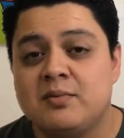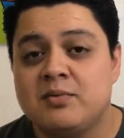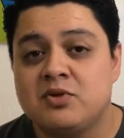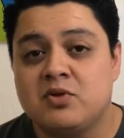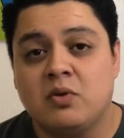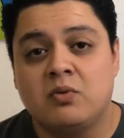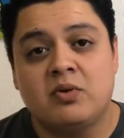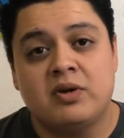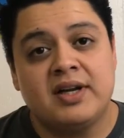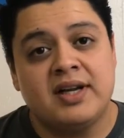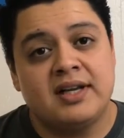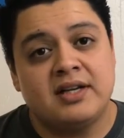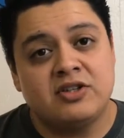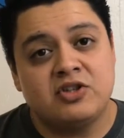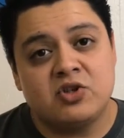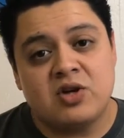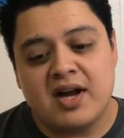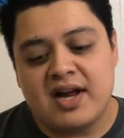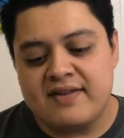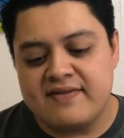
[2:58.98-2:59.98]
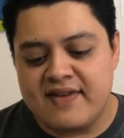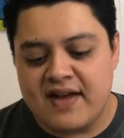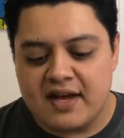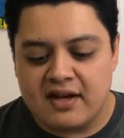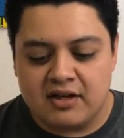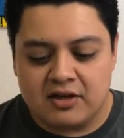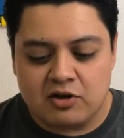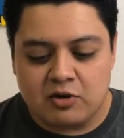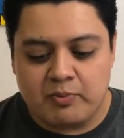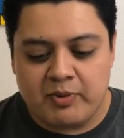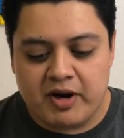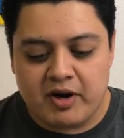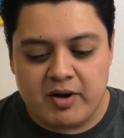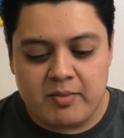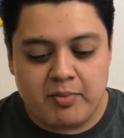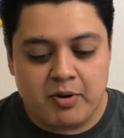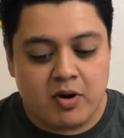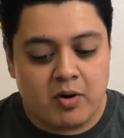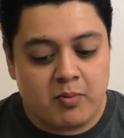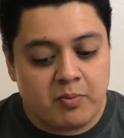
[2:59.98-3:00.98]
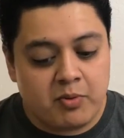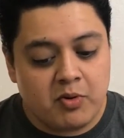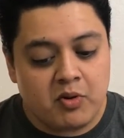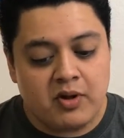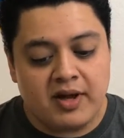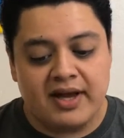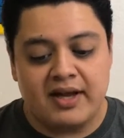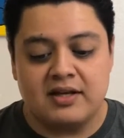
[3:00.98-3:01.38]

So I went ahead and tried that Huckleberry Purple,